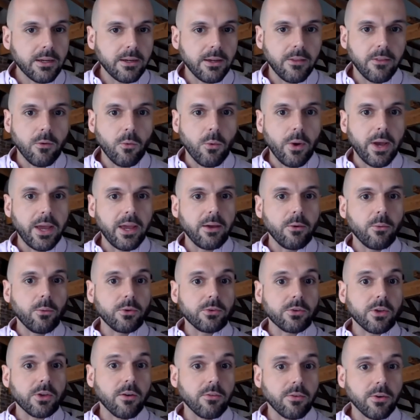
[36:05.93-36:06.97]
and the way it
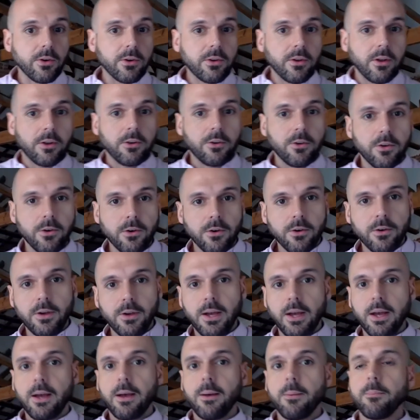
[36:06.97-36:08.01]
was covered under
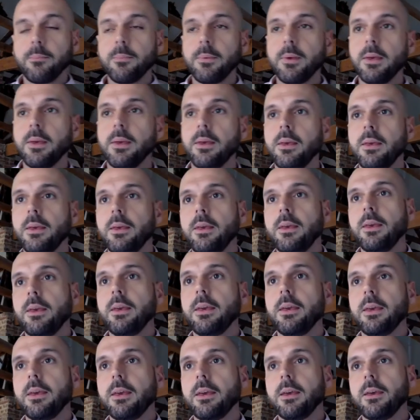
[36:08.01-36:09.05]

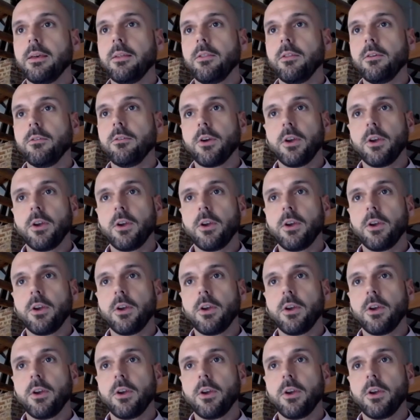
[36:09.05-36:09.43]
the